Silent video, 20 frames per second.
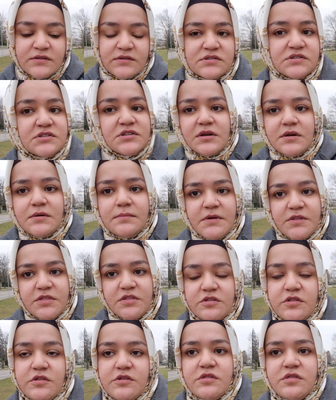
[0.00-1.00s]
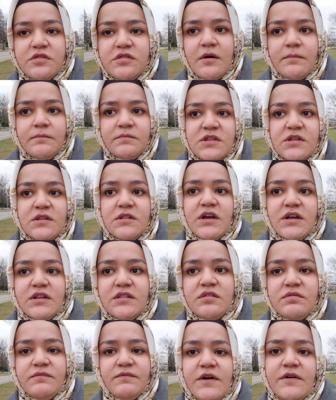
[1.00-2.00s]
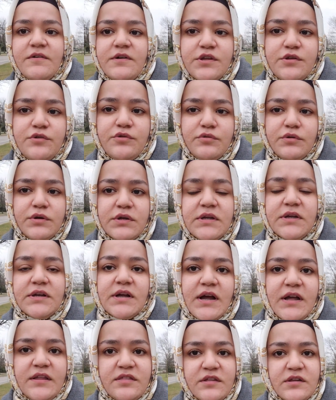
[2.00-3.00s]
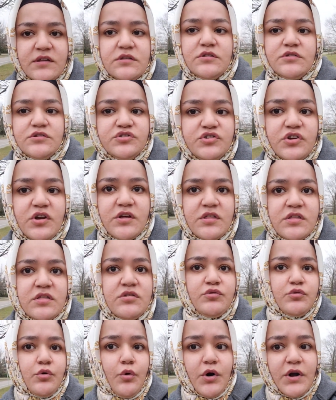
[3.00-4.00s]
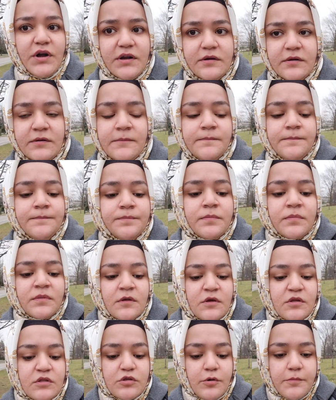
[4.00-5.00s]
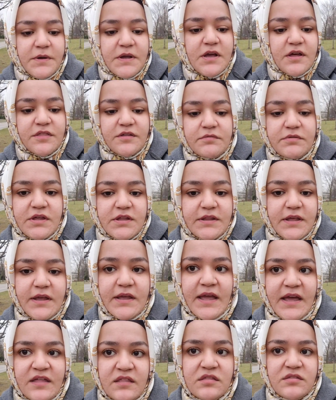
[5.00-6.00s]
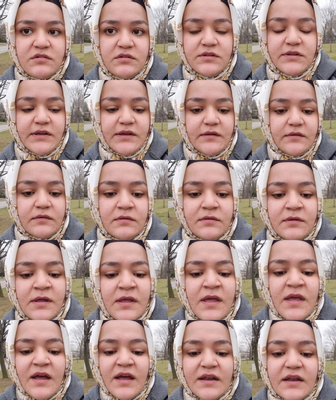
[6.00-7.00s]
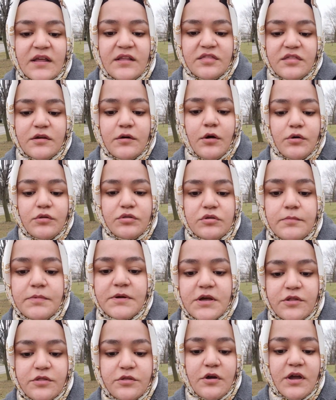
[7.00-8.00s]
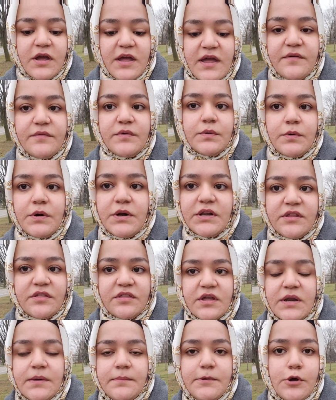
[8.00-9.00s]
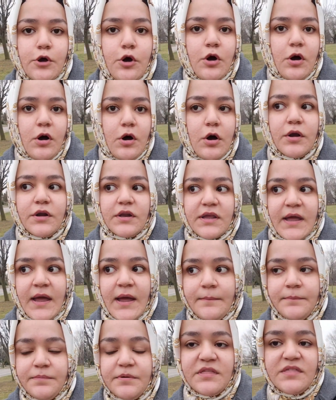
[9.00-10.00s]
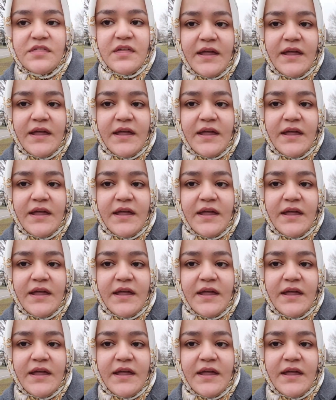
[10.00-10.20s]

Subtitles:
Shuttle buses is something that's very unique, I think, to just York. So because of that, they canceled it. And I think also because not everyone is going to be on campus